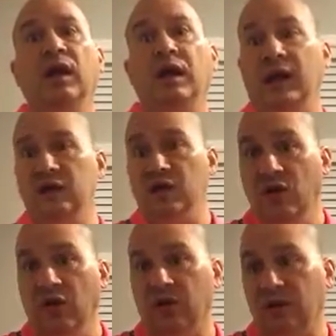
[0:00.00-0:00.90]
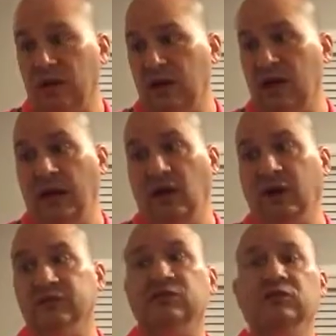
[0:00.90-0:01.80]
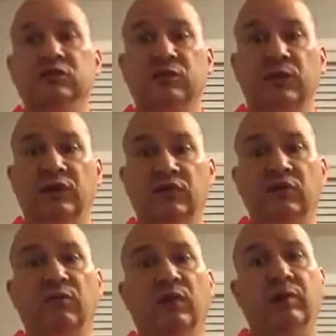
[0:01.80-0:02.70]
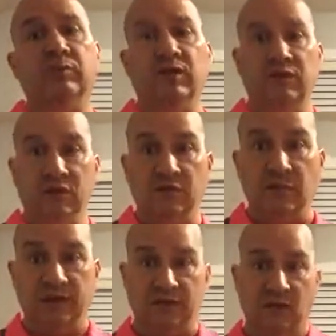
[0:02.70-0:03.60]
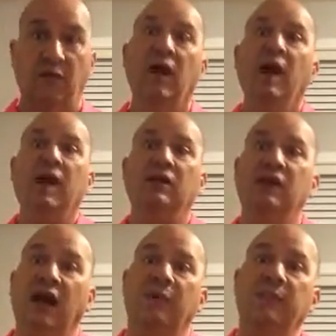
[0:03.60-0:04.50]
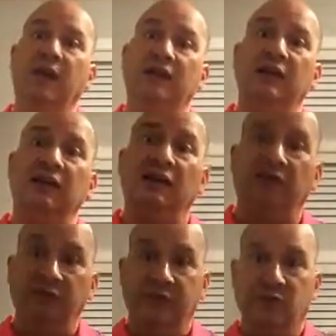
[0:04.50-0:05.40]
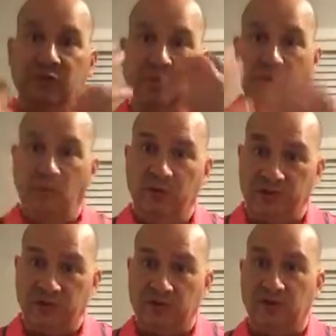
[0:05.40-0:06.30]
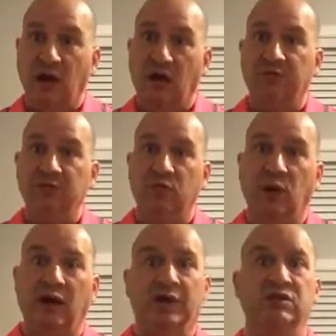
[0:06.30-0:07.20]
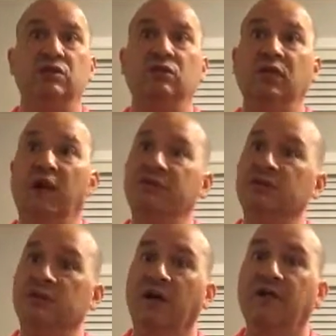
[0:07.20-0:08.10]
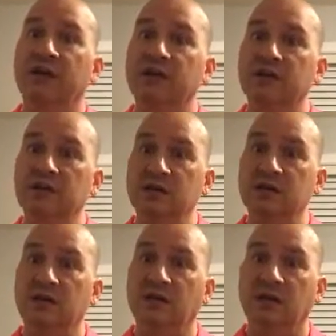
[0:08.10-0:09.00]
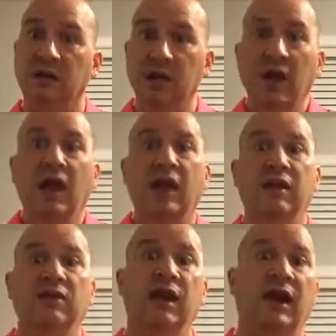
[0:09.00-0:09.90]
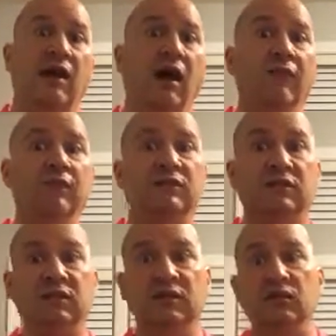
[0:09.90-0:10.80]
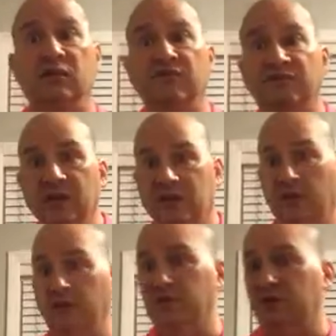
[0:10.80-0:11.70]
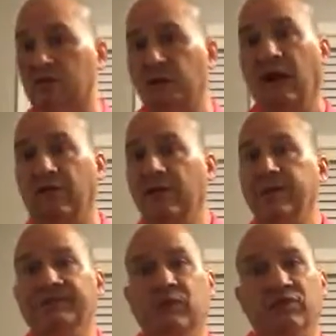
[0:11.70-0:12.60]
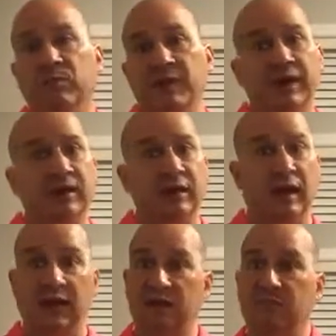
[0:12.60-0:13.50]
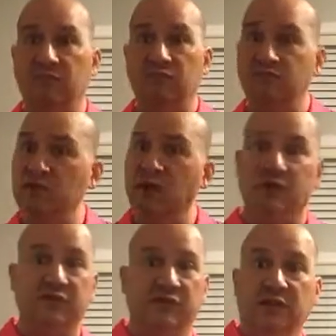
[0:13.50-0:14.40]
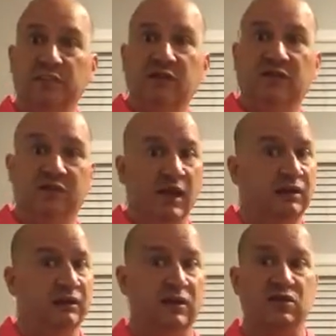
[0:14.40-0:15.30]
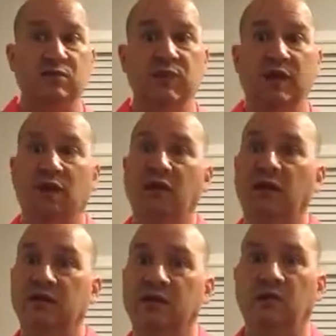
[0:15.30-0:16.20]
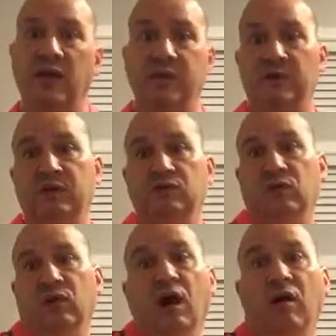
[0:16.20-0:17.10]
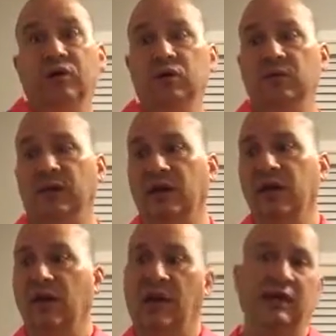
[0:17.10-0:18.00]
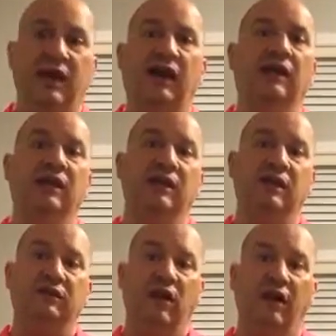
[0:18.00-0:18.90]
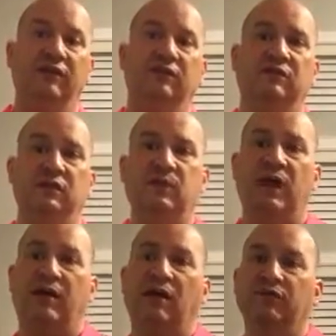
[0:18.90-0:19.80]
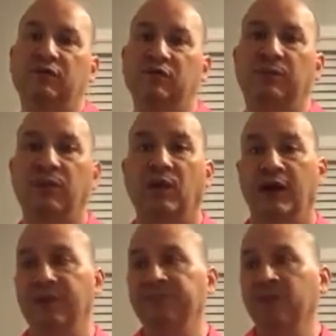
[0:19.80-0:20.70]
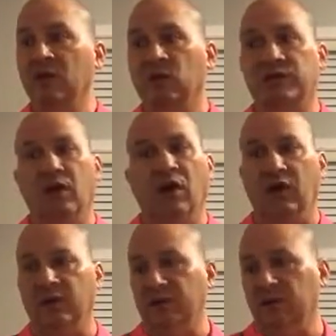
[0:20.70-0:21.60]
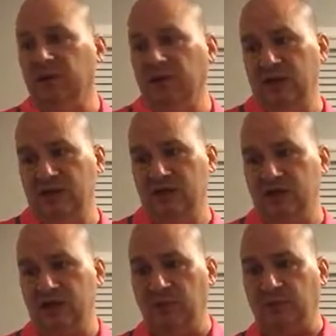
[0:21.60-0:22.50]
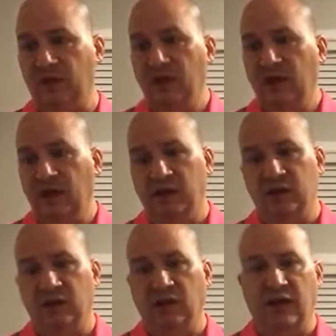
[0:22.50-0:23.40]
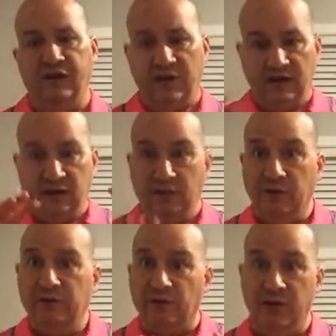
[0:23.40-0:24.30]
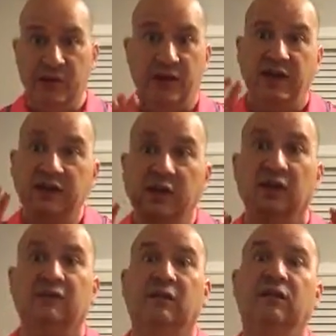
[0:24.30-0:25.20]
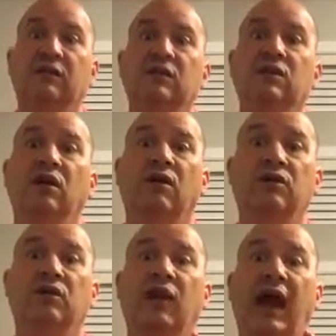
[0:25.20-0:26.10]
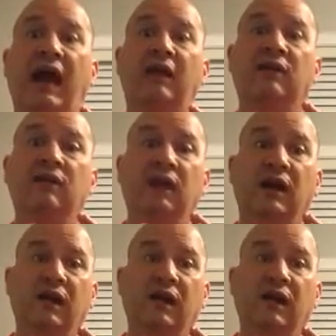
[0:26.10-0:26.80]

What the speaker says: And I also experience love when I'm giving to myself. And you got to be at that level 3 level with yourself as well, that you love yourself unconditionally, and that obviously you can forgive yourself for making any silly mistakes that you make along the way, because we're all human. And that obviously that comes into play with all your relationships in your life. At level 3, it's you're at a